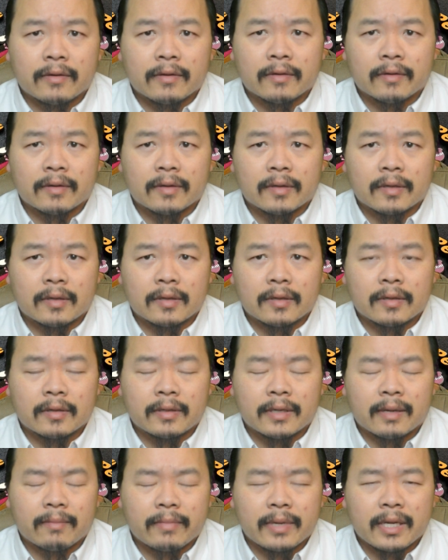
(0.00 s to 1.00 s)

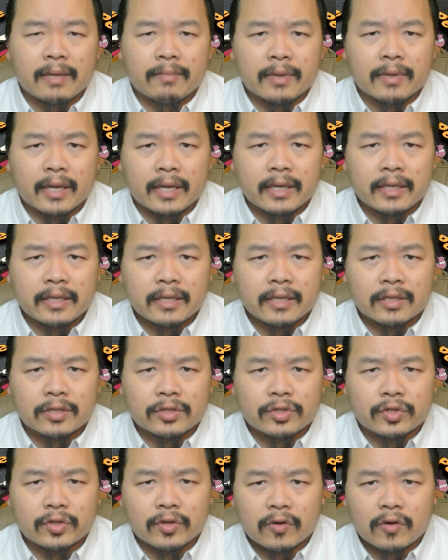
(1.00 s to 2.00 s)
I did a
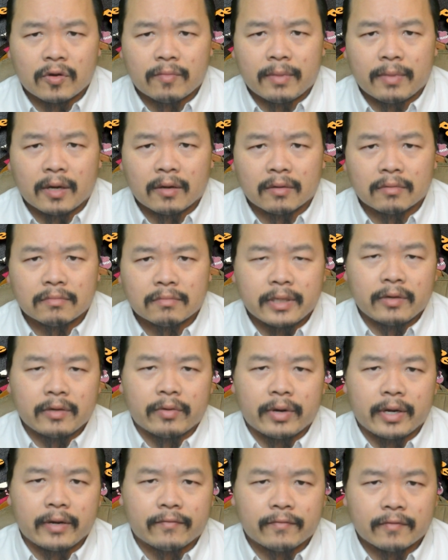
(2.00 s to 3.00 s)
show about being
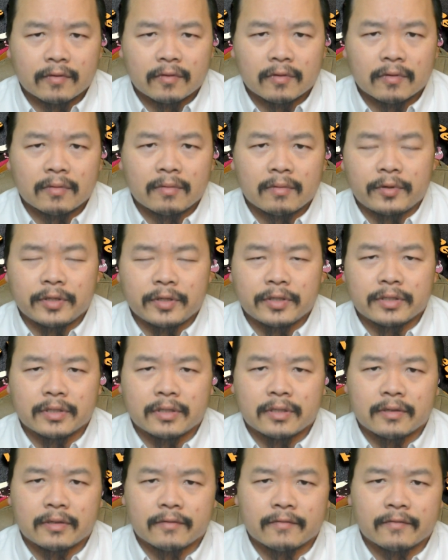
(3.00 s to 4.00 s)
grateful,
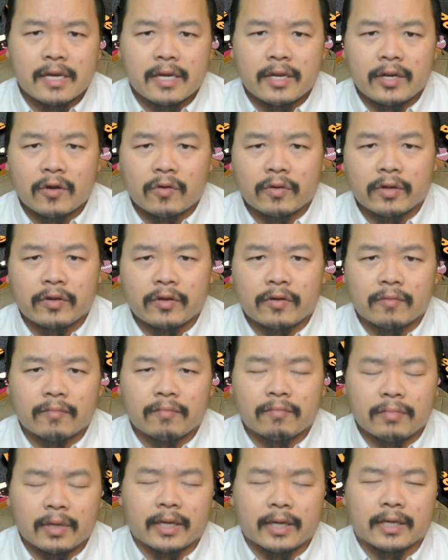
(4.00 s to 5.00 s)
appreciative, and know that you're
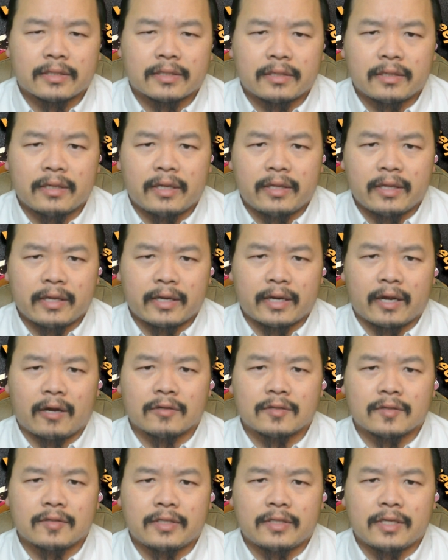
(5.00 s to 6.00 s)
blessed. And then I
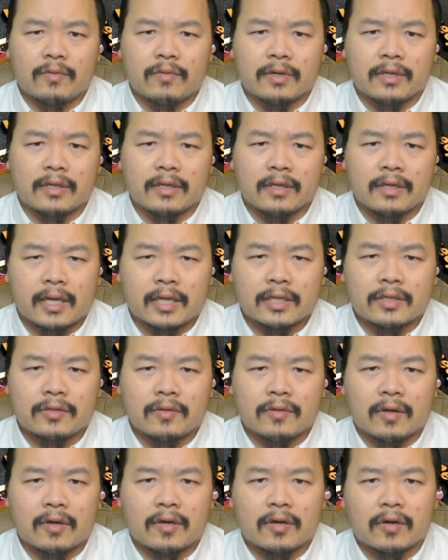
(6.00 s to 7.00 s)
also did one not
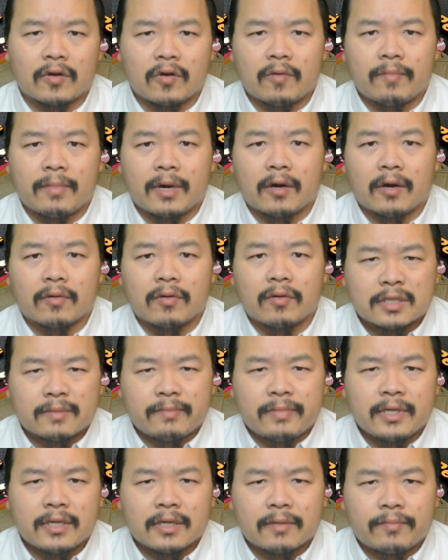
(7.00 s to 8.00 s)
too long ago about
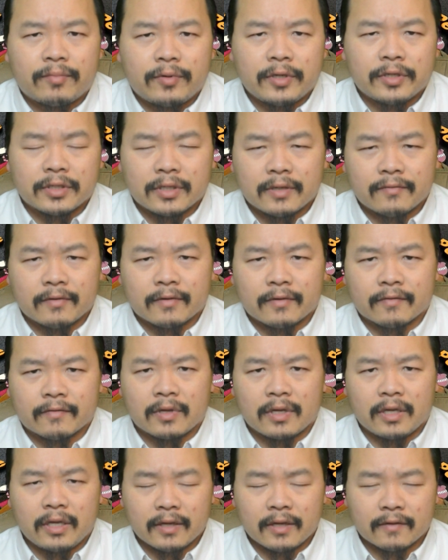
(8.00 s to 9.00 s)
just being appreciative of
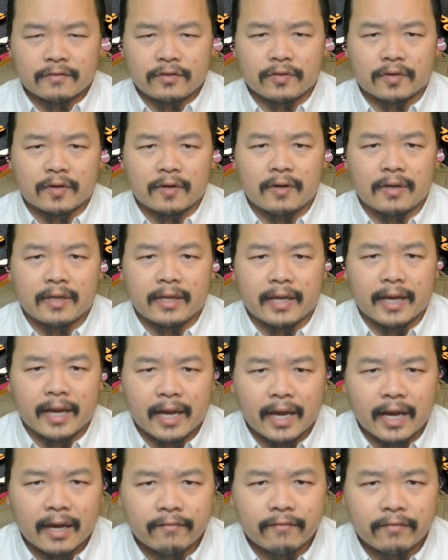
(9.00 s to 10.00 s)
the gifts you currently
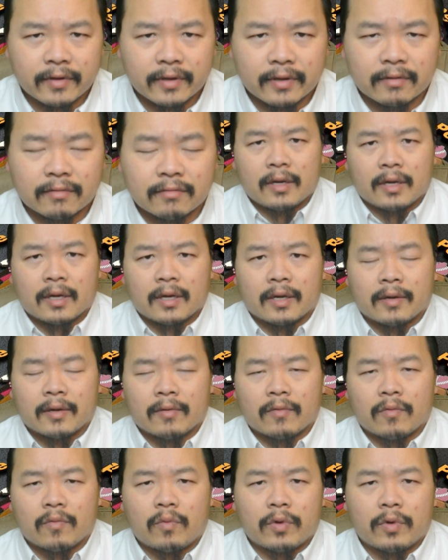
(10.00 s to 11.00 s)
have and
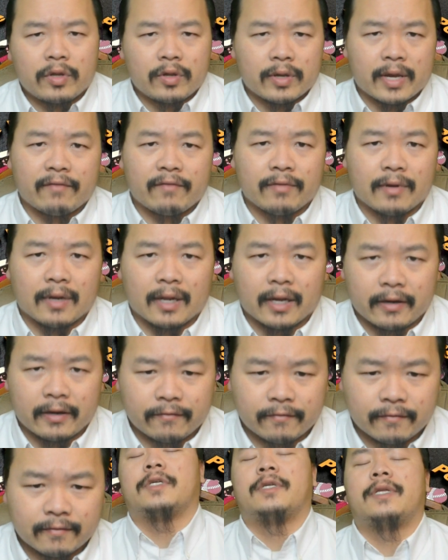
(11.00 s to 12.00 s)
what you have in life.